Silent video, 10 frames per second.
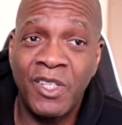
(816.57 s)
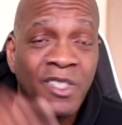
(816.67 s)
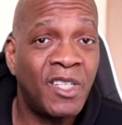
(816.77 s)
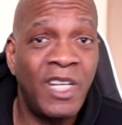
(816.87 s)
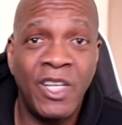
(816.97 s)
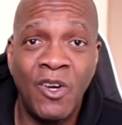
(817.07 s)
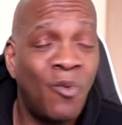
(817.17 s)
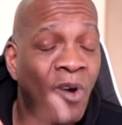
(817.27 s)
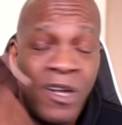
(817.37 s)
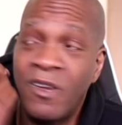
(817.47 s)
just click on
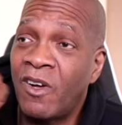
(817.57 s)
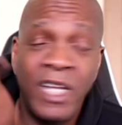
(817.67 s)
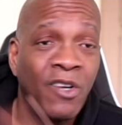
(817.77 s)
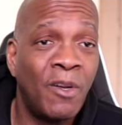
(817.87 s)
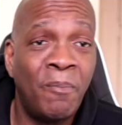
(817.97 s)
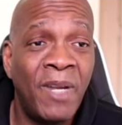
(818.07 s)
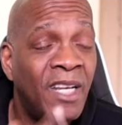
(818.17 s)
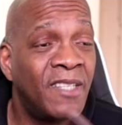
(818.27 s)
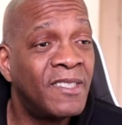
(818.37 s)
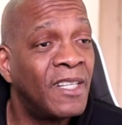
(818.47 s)
one or click on a
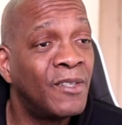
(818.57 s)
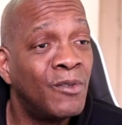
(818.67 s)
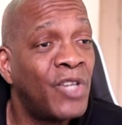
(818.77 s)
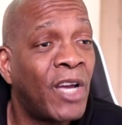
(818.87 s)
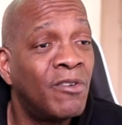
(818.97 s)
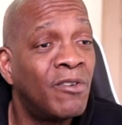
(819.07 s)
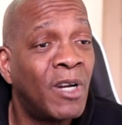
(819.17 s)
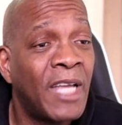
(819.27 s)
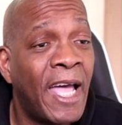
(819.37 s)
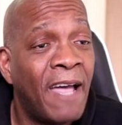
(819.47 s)
playlist and go check out
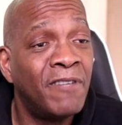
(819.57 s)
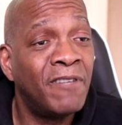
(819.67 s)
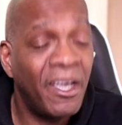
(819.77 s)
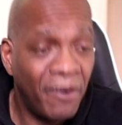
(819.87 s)
what I have there.